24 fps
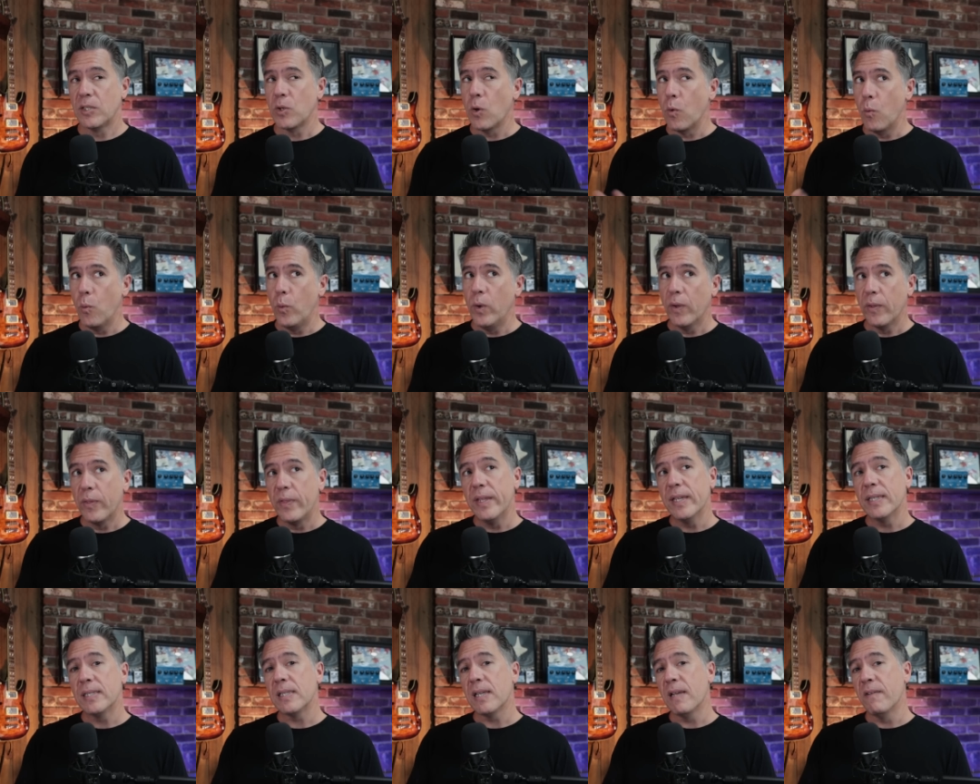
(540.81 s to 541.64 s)
So will
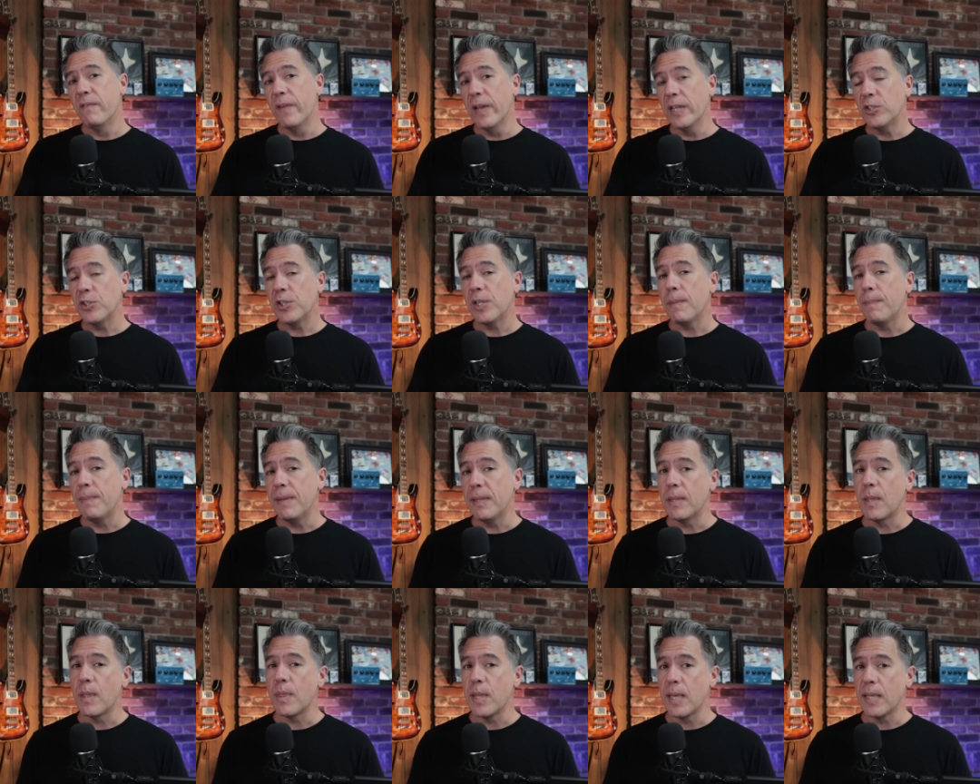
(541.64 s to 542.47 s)
this eventually
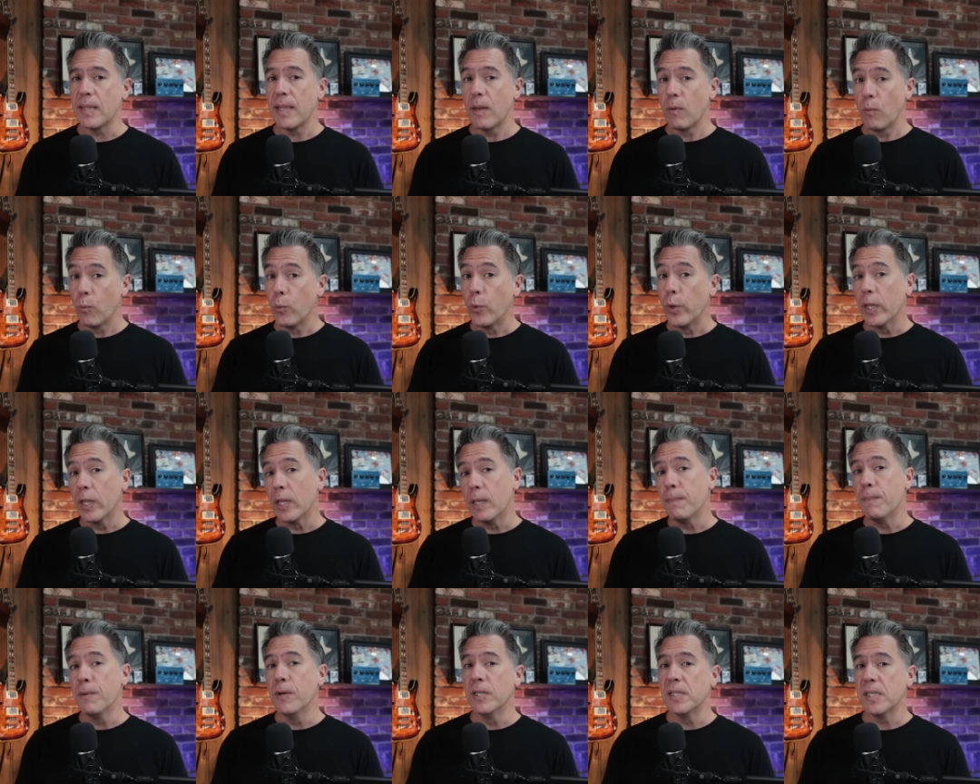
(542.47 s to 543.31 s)
be the thing that
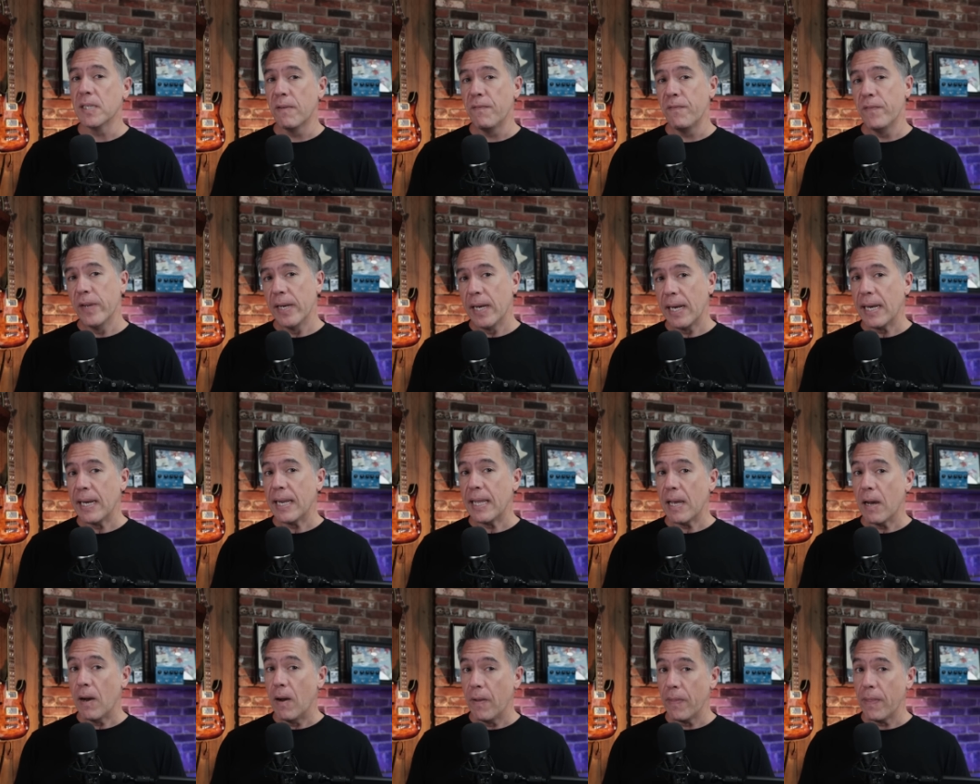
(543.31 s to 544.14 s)
really puts
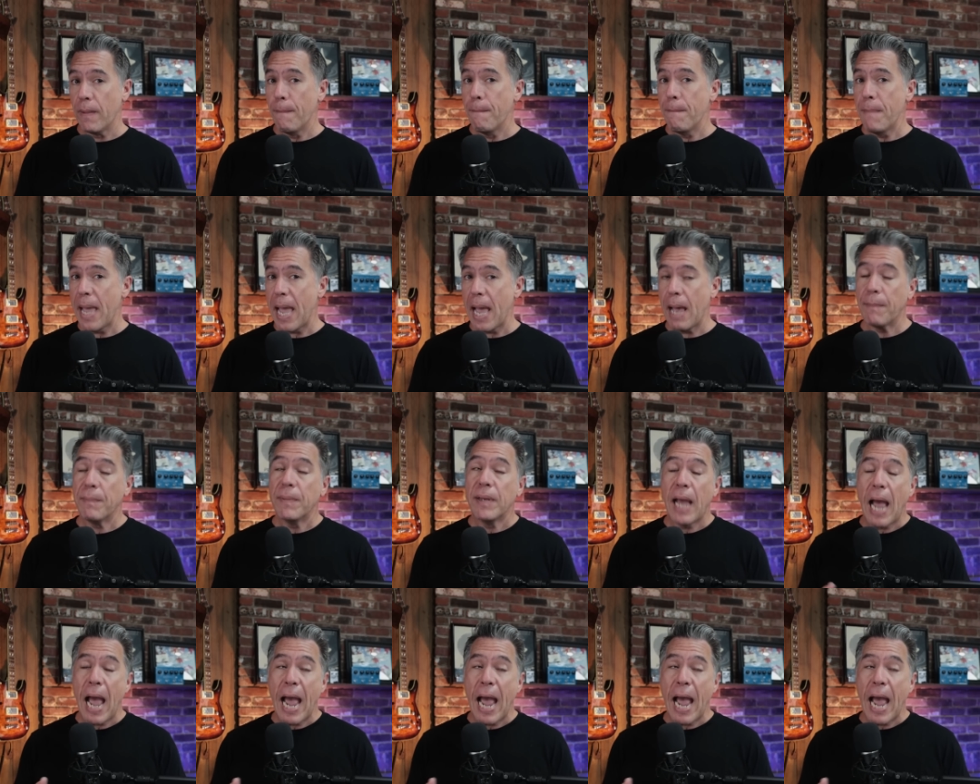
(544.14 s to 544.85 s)
Affinity on the map?